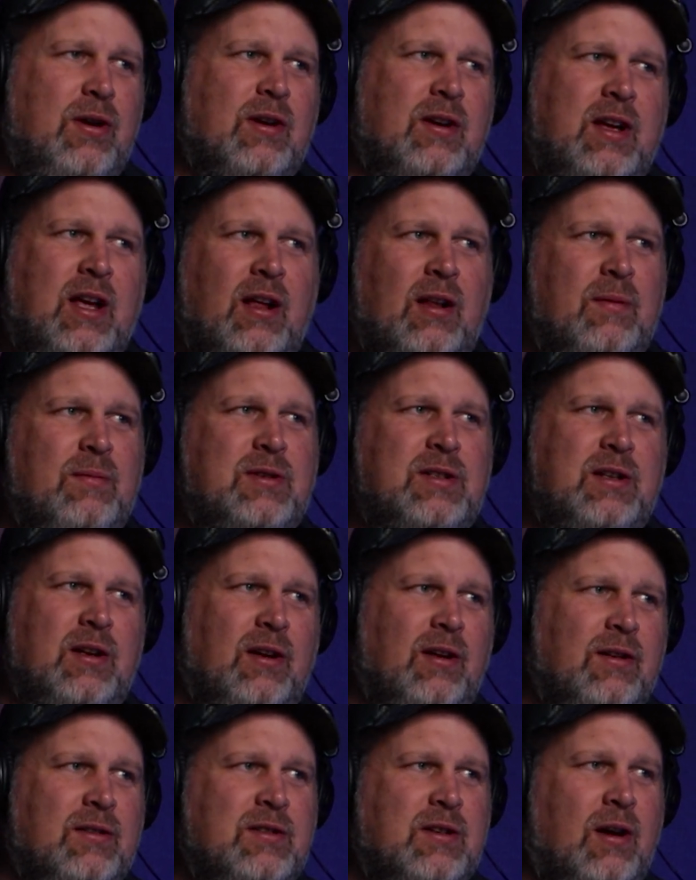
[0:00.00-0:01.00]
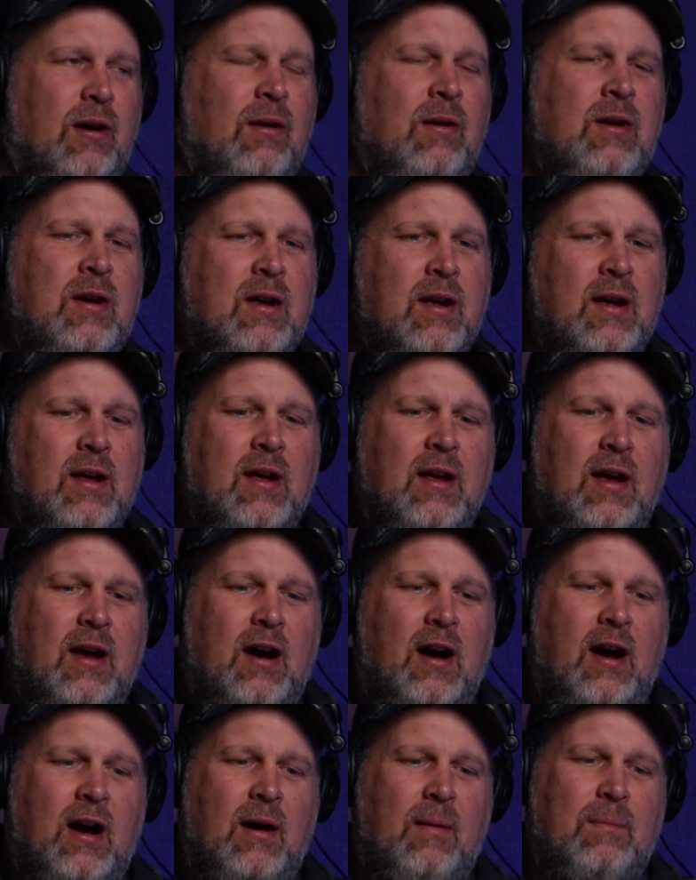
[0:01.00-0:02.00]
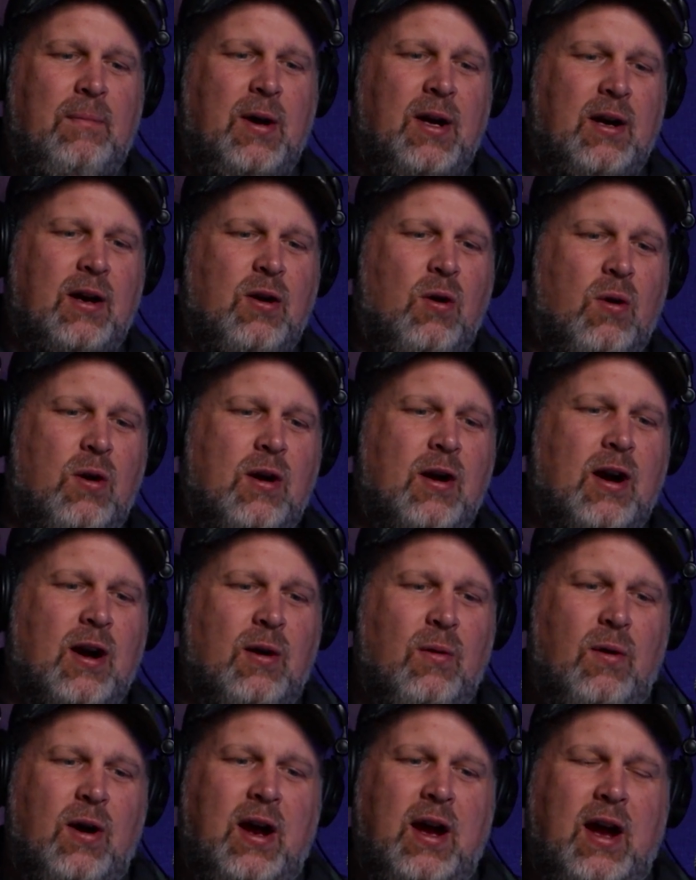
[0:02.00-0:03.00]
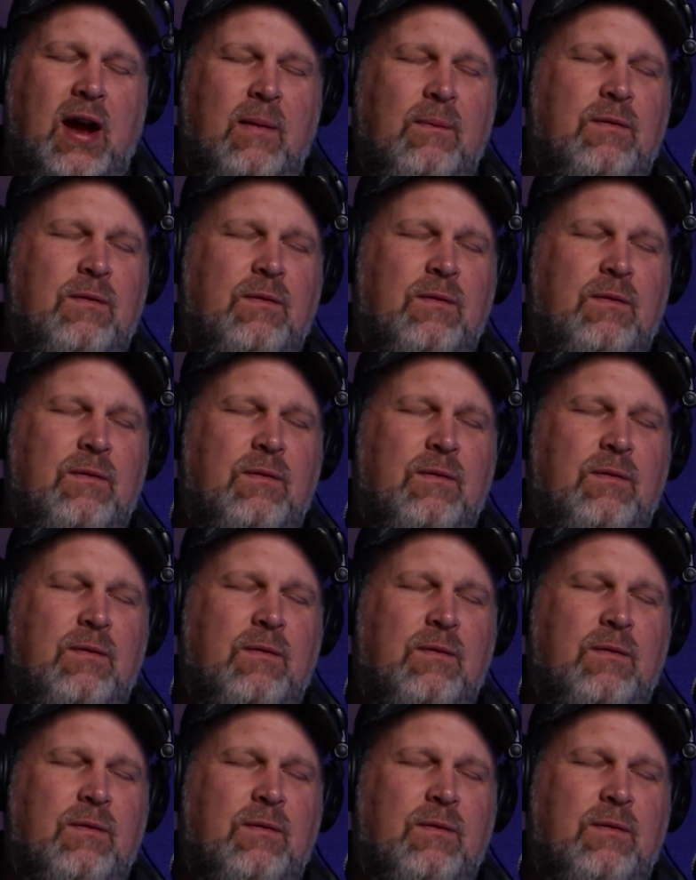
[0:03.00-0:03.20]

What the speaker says: You'll kill them still. So, but a quartering away,